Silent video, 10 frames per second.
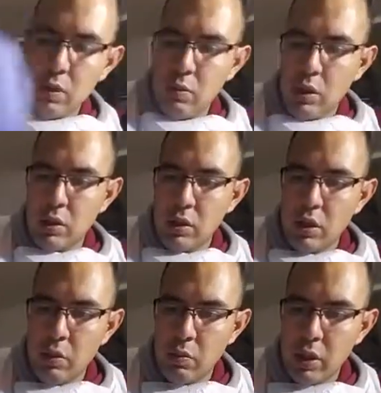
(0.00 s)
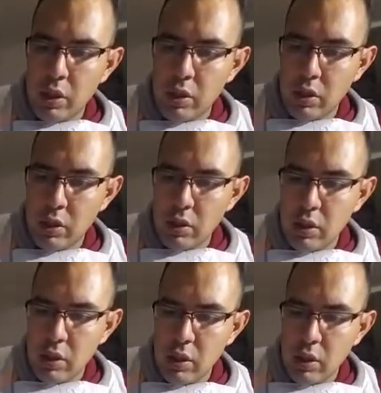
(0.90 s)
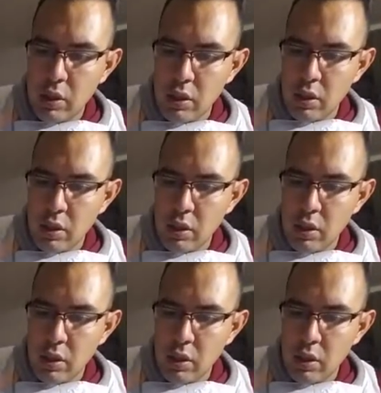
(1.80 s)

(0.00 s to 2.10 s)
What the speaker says: actually going to place this here.